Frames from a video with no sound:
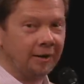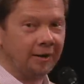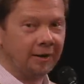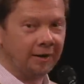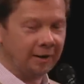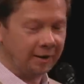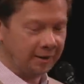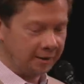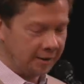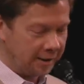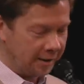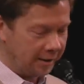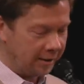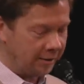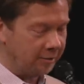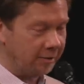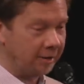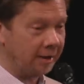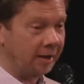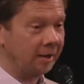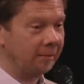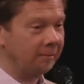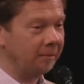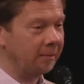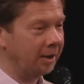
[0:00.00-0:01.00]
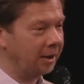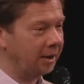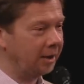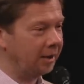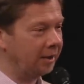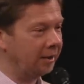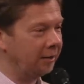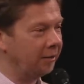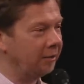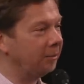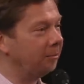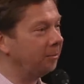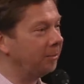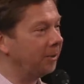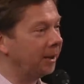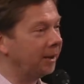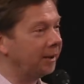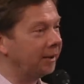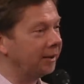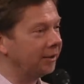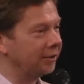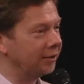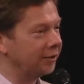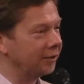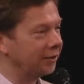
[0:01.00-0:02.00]
and now I'm here in the
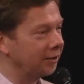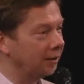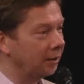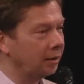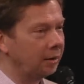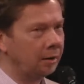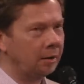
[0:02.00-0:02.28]
past.